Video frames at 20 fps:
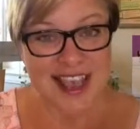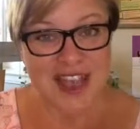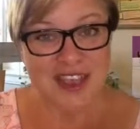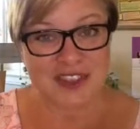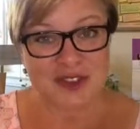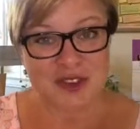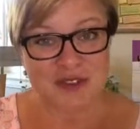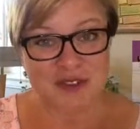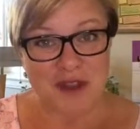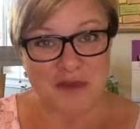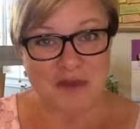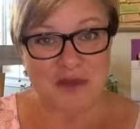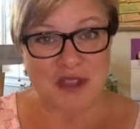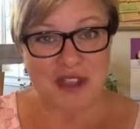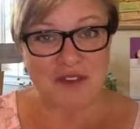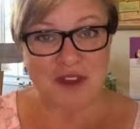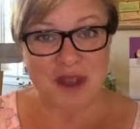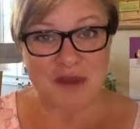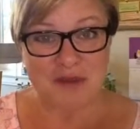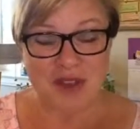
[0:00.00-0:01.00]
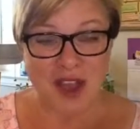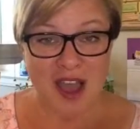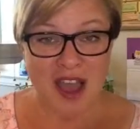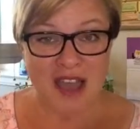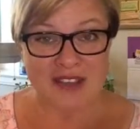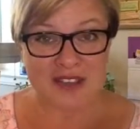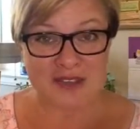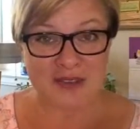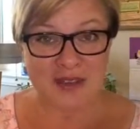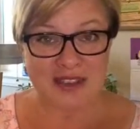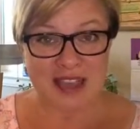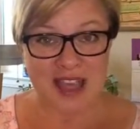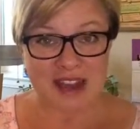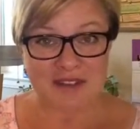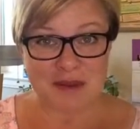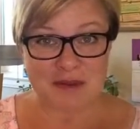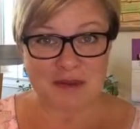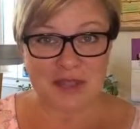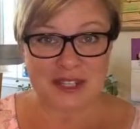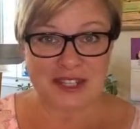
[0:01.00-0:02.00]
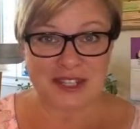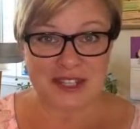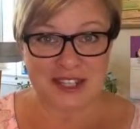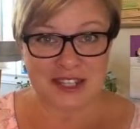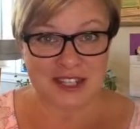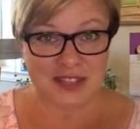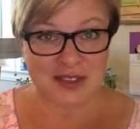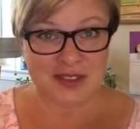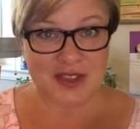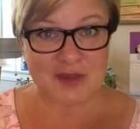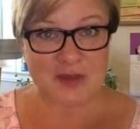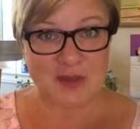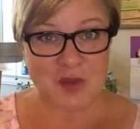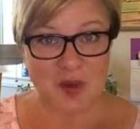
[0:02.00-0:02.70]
So if I'm not doing that, if I'm listening to them,